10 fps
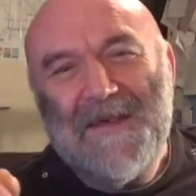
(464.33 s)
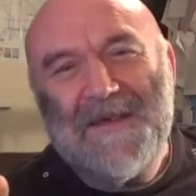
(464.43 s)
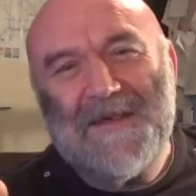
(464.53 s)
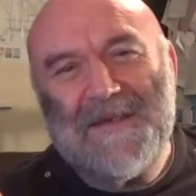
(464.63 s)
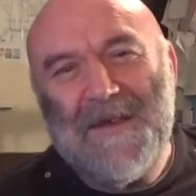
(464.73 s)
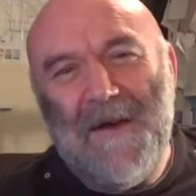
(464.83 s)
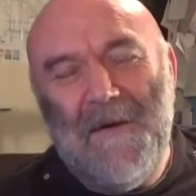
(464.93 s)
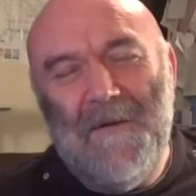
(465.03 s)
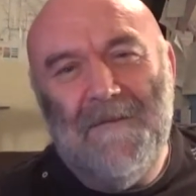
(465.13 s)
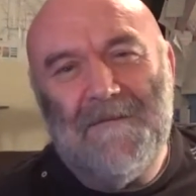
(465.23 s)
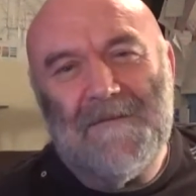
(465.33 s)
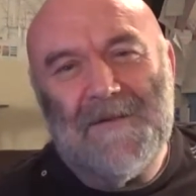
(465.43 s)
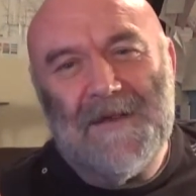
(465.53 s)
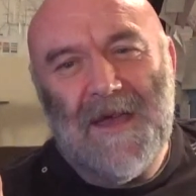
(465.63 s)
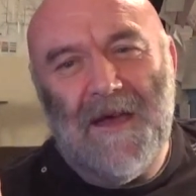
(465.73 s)
going
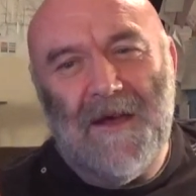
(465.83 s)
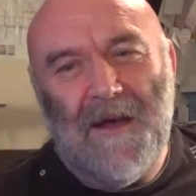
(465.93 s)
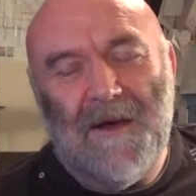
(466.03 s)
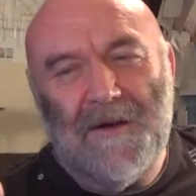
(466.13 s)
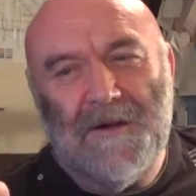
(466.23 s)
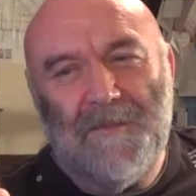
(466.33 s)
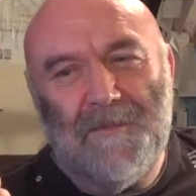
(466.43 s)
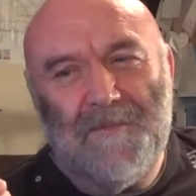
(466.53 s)
to...